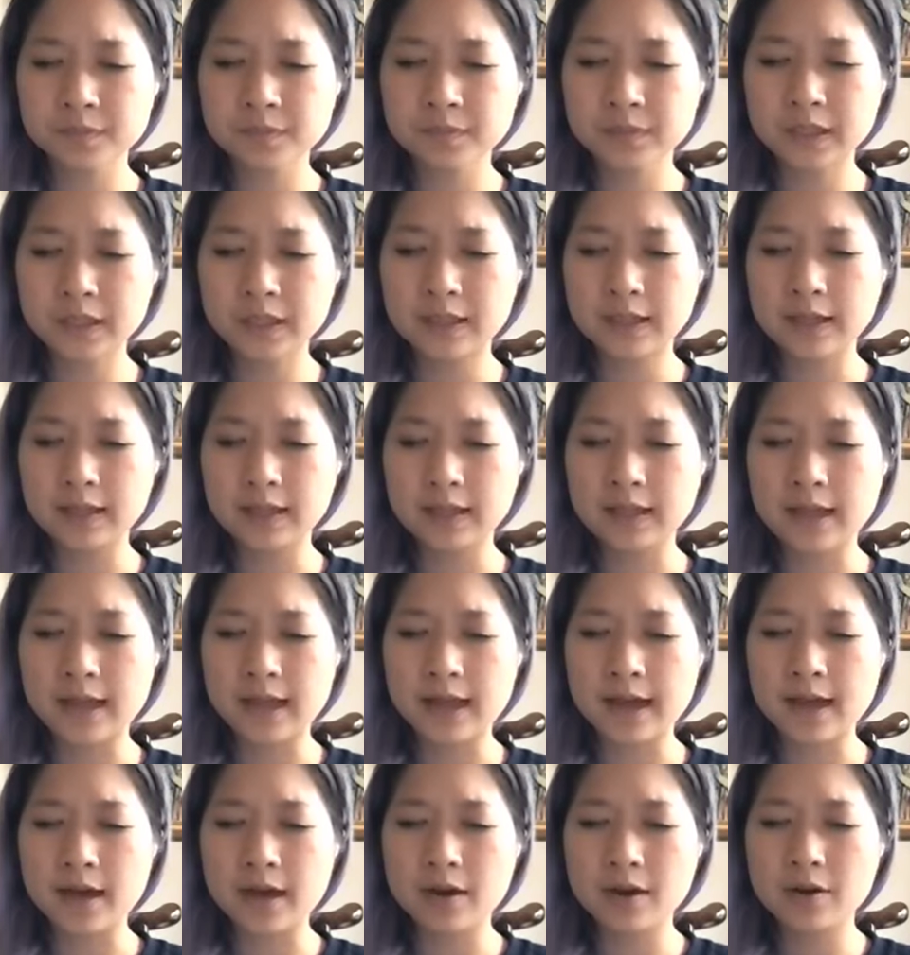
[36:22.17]
and
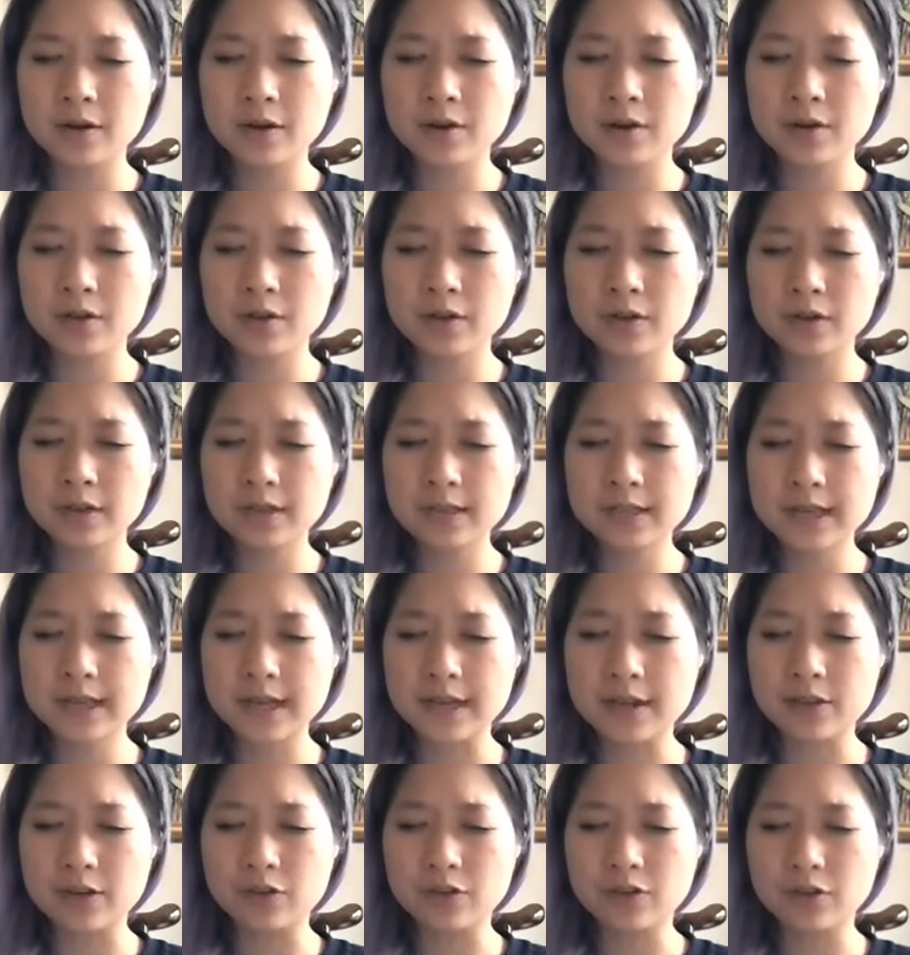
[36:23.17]
allow your
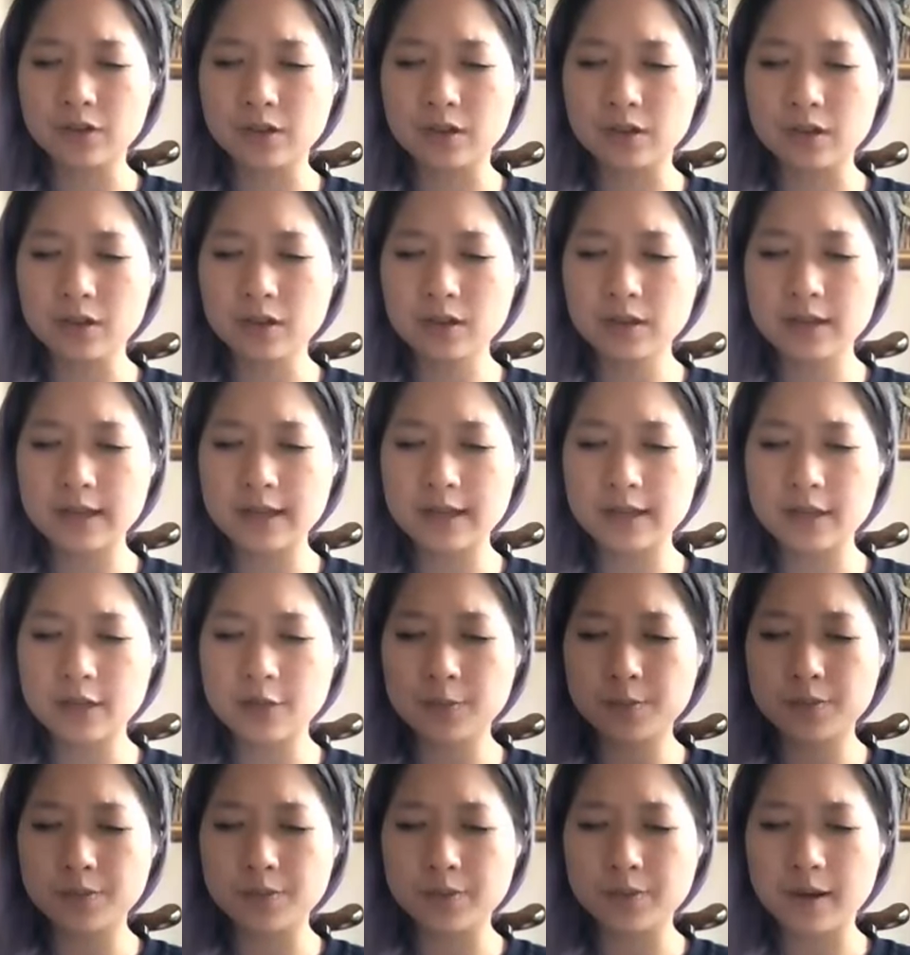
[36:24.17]
attention and
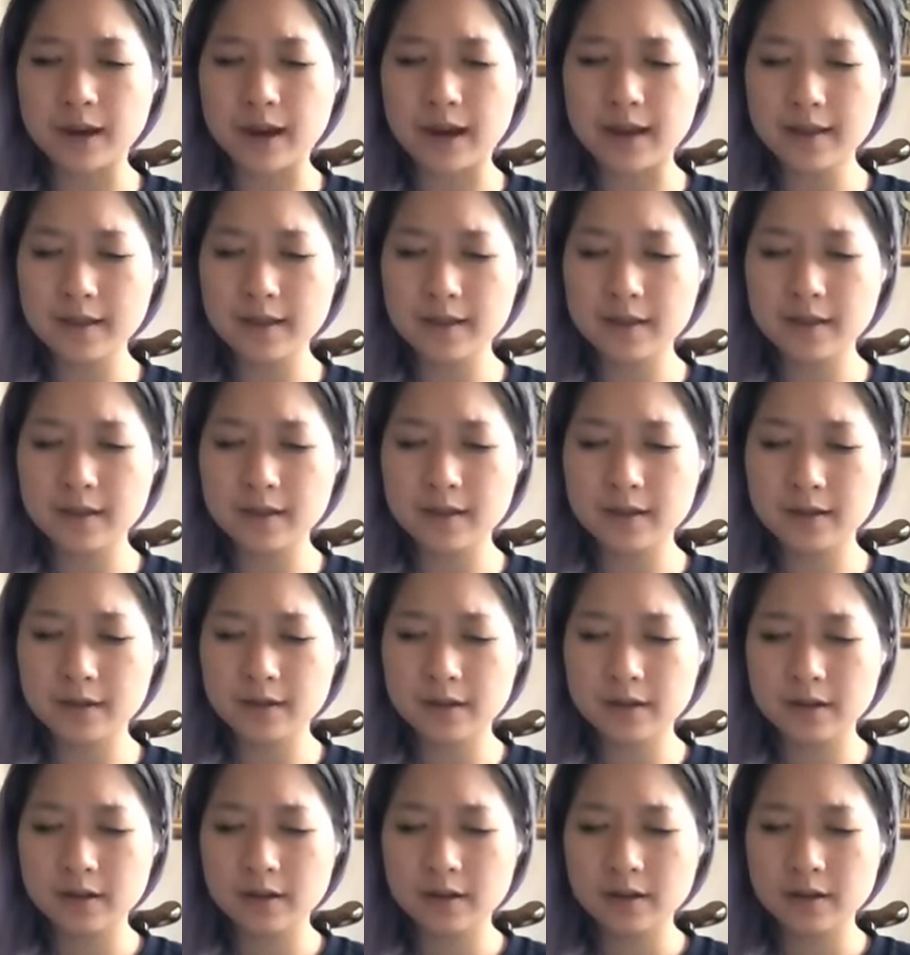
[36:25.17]
your breath
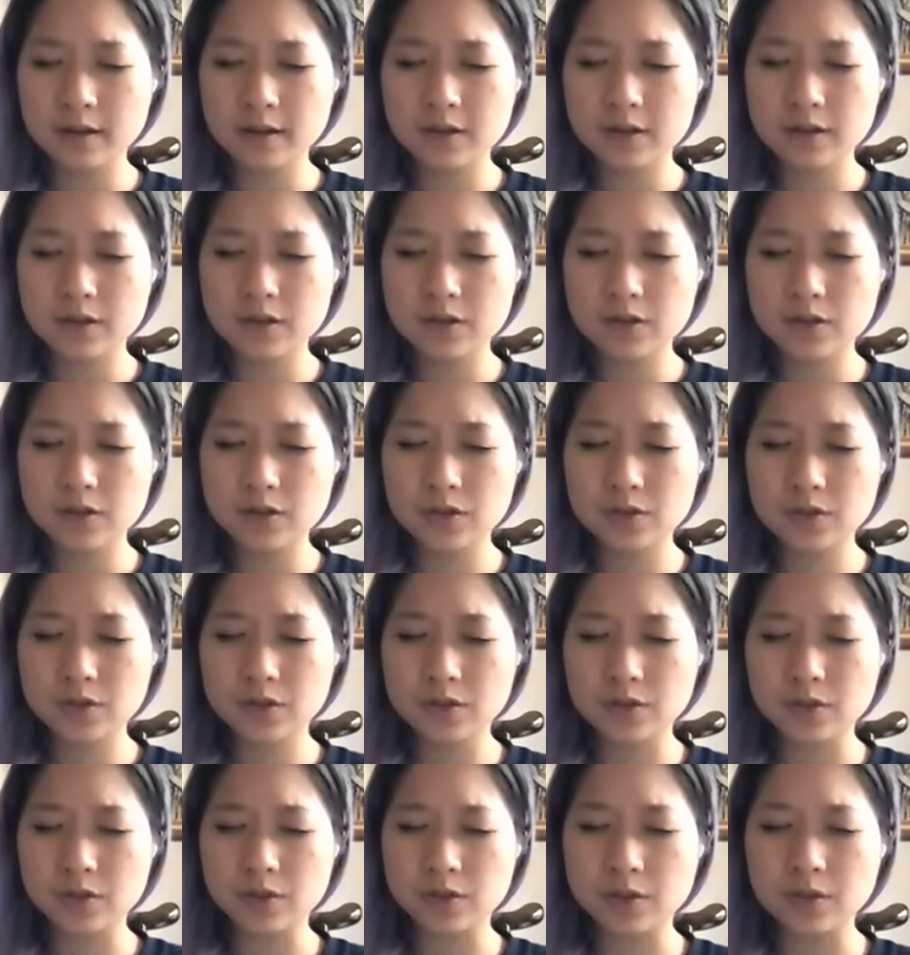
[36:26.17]

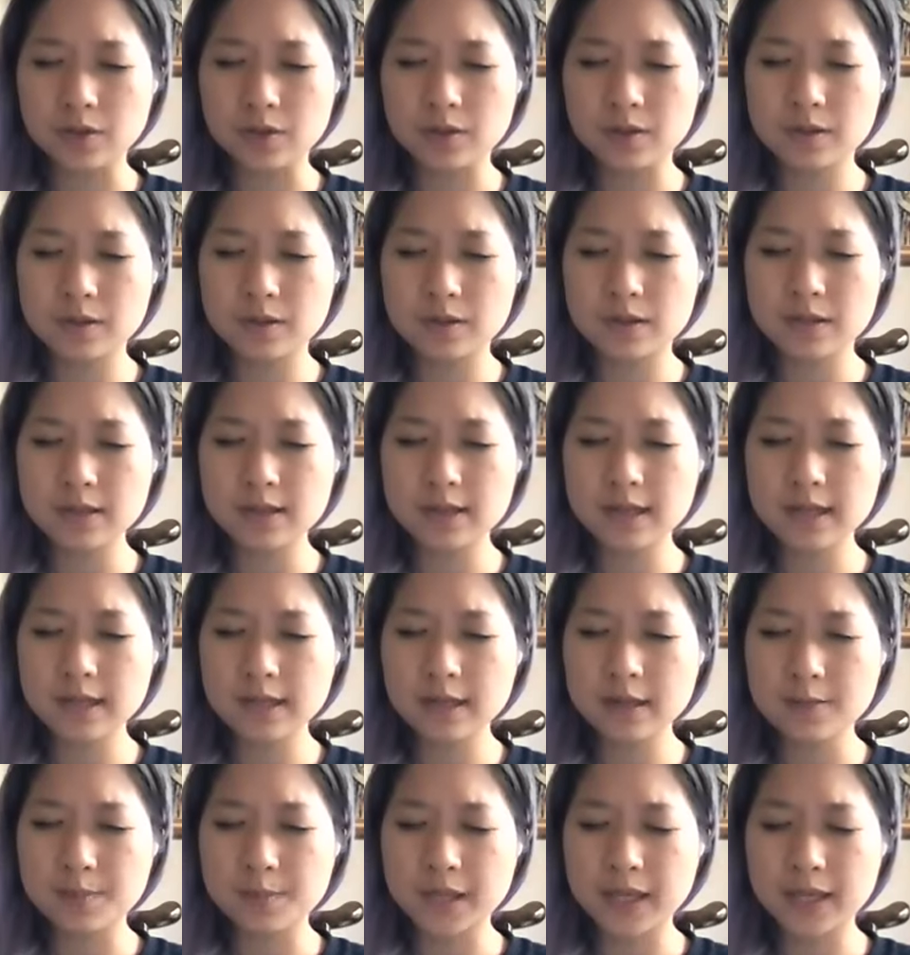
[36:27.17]
to just like
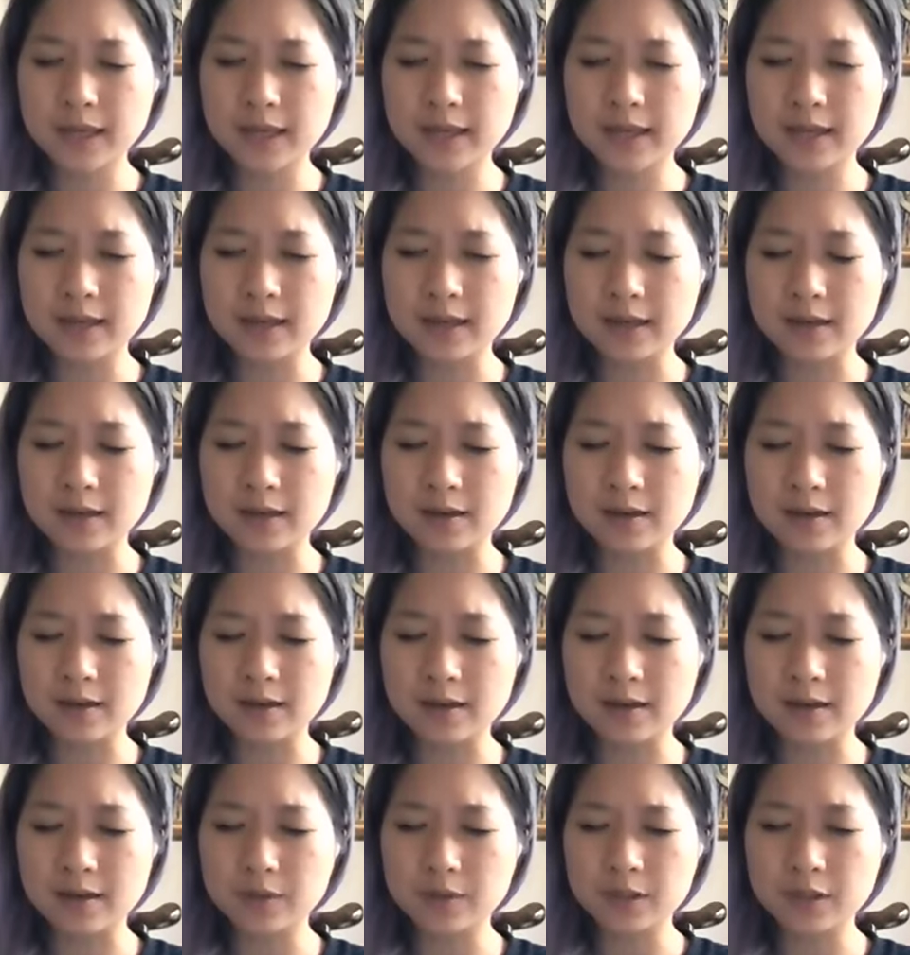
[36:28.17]
a pin,
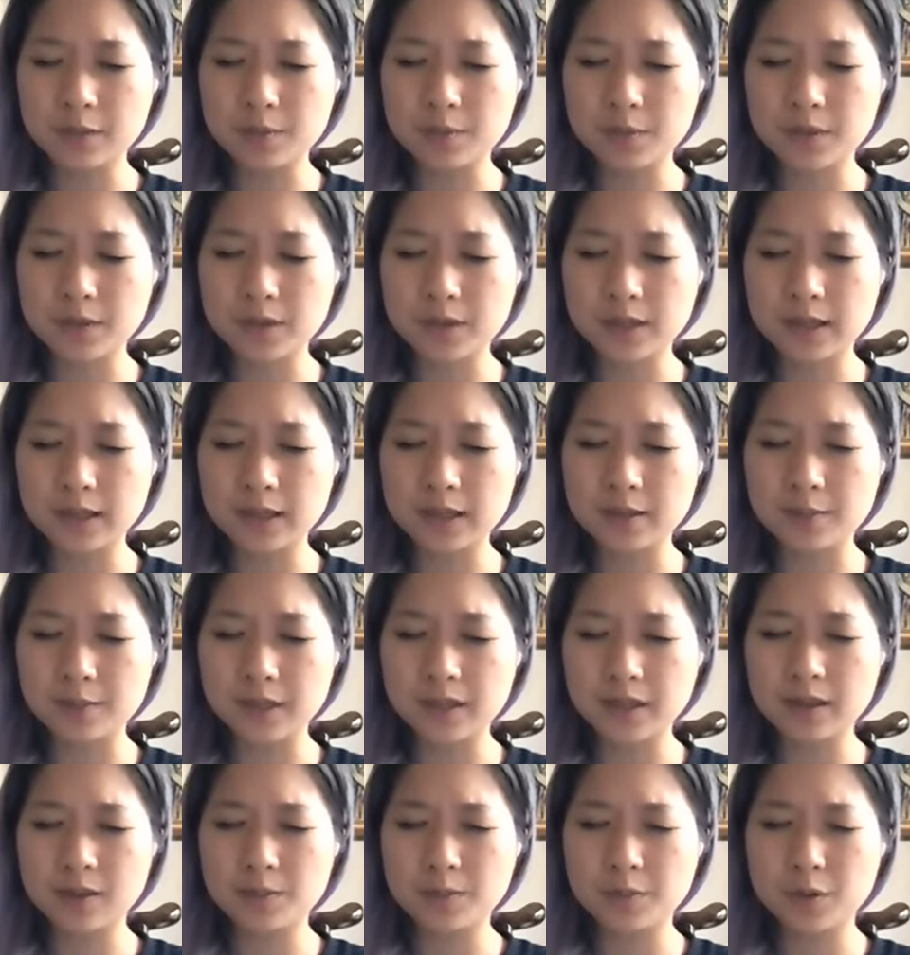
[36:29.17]
right? When you're putting a
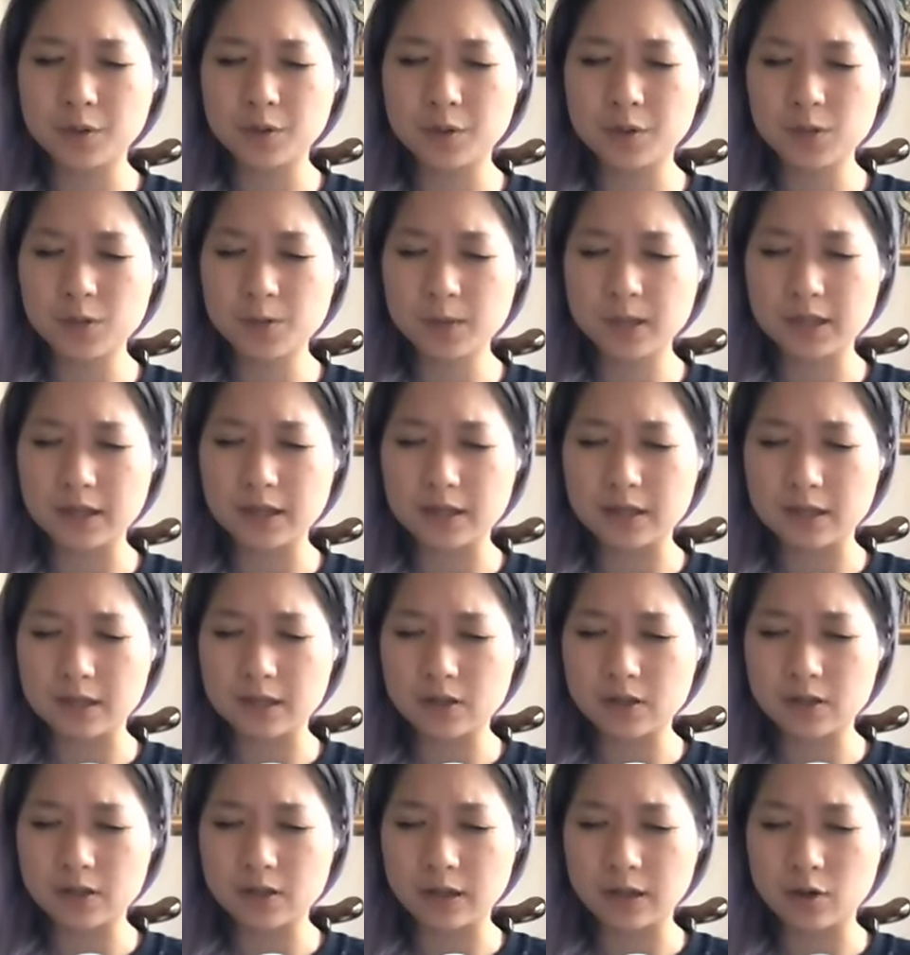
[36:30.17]
push pin
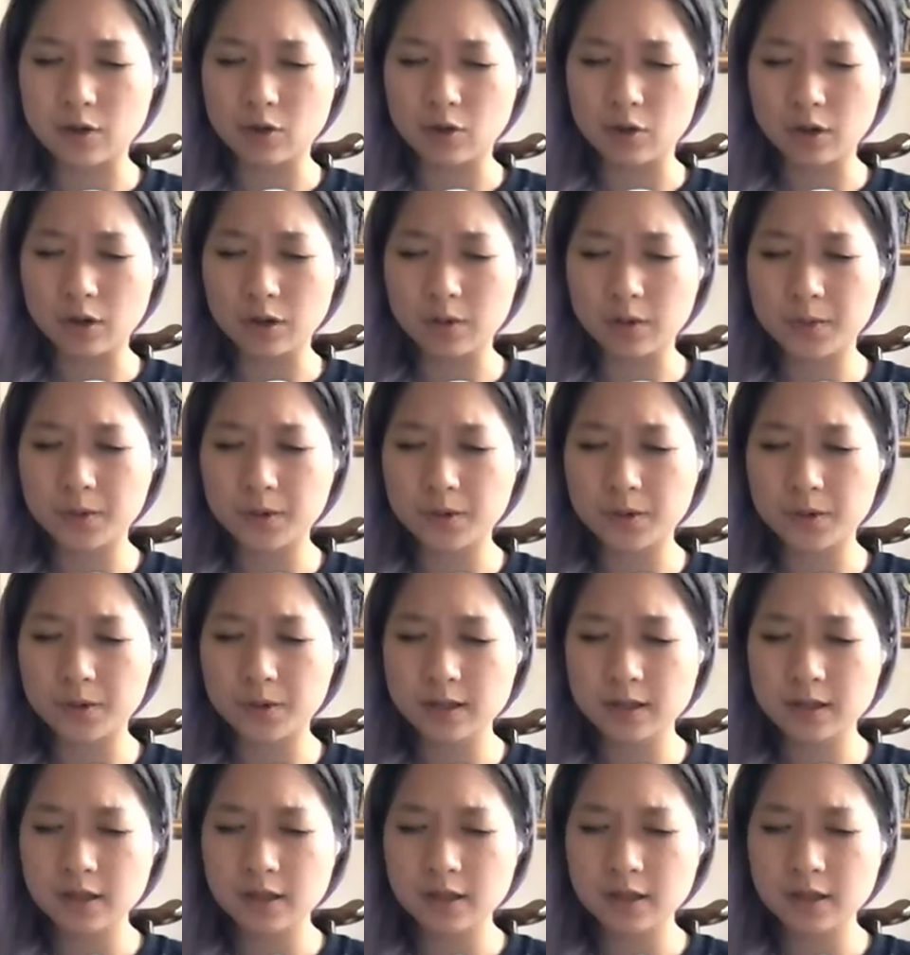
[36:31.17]
into a cork board,